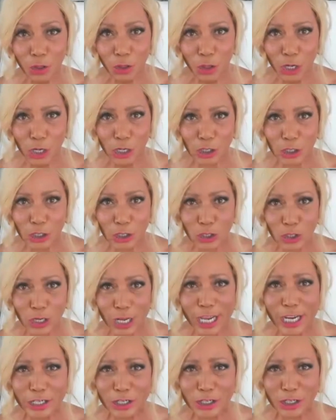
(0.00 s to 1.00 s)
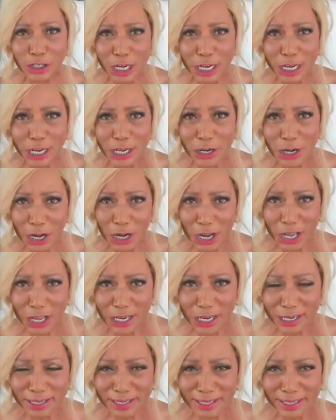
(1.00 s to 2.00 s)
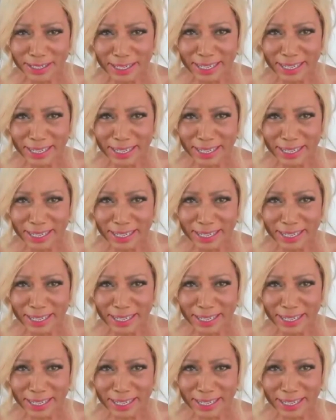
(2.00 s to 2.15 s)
"This is CNN."